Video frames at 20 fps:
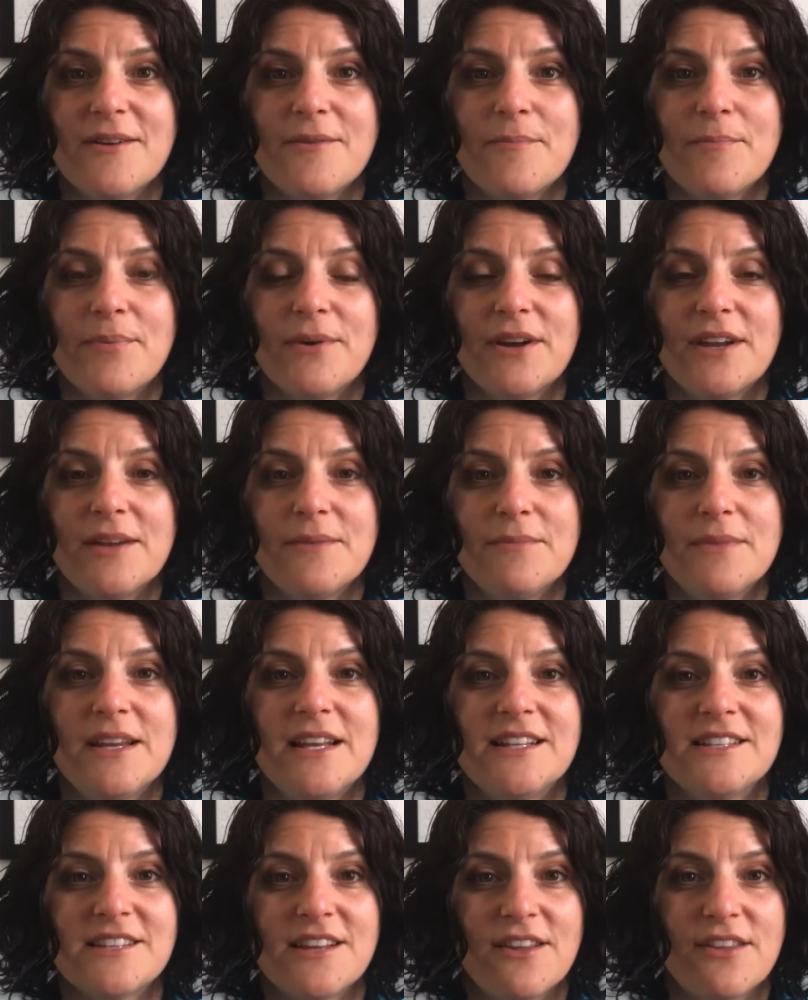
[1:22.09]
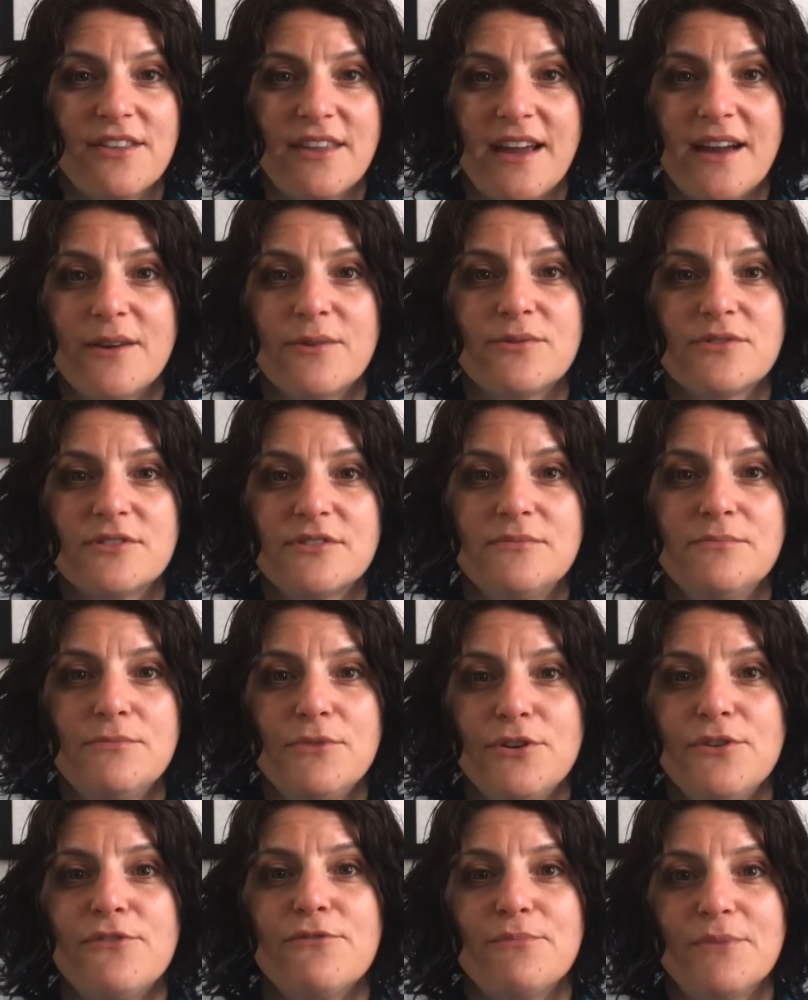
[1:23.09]
but it means 1,000
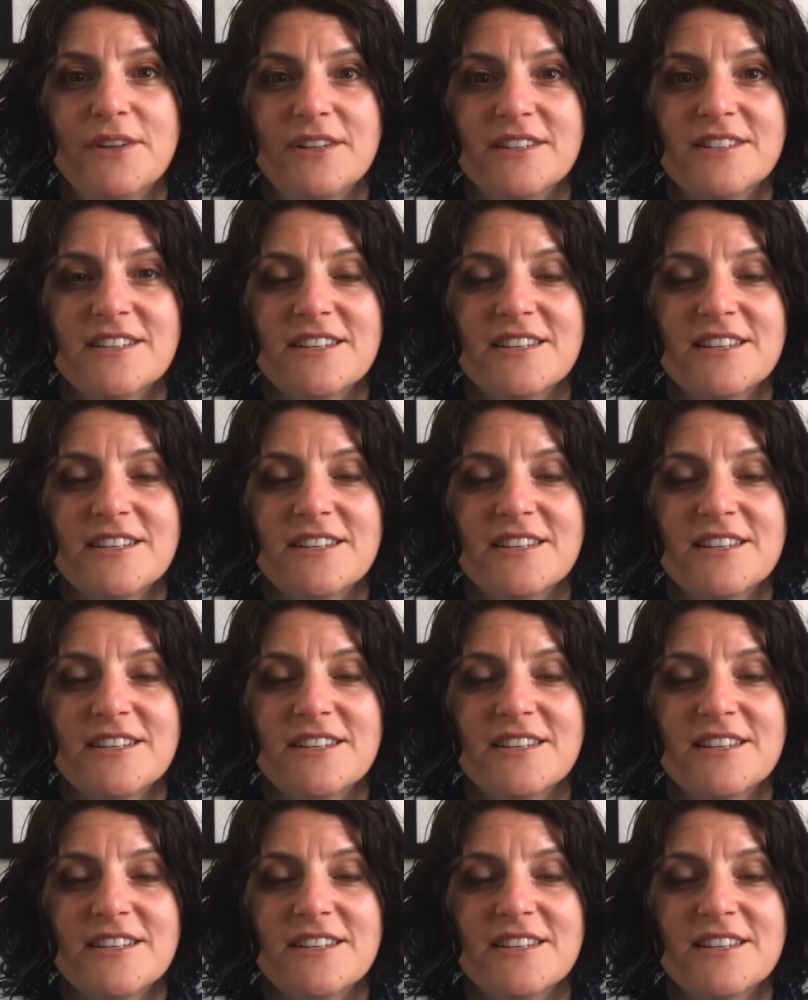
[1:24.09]
movements.